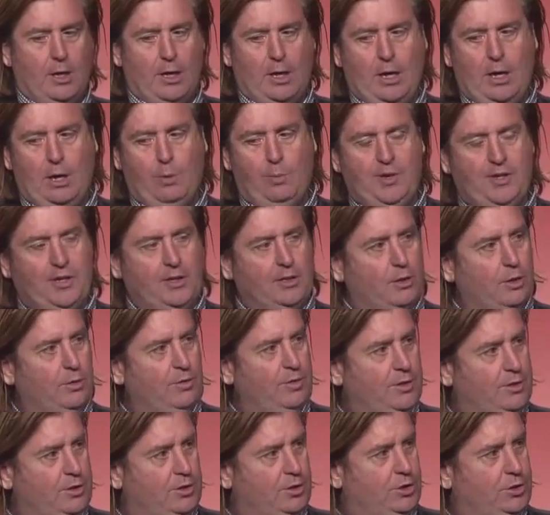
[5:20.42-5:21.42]
and we can go
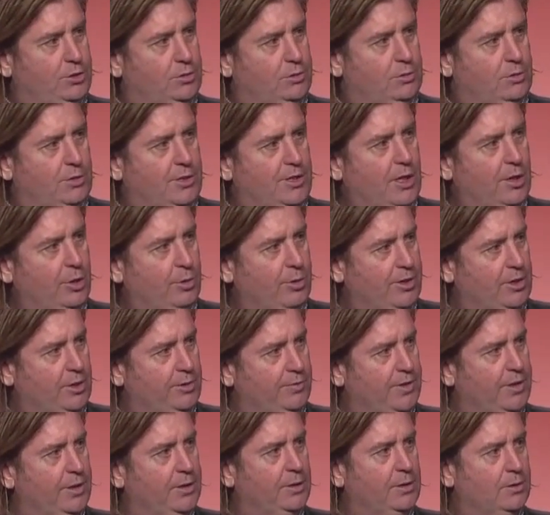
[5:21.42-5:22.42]
the other end of
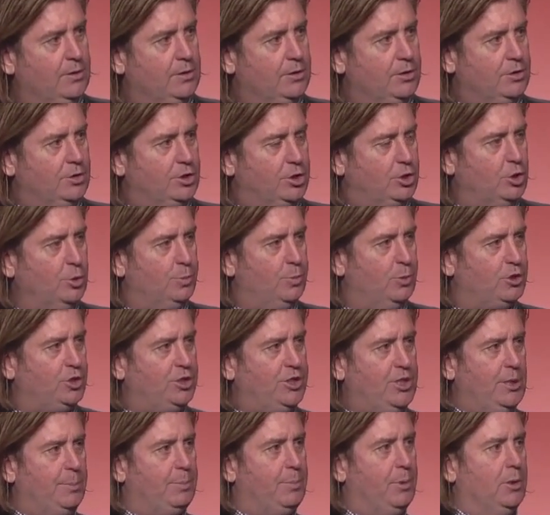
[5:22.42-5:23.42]
it super
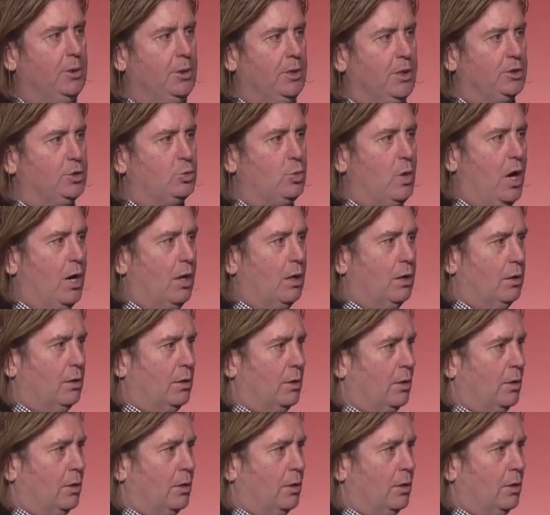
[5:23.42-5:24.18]
cheap as well.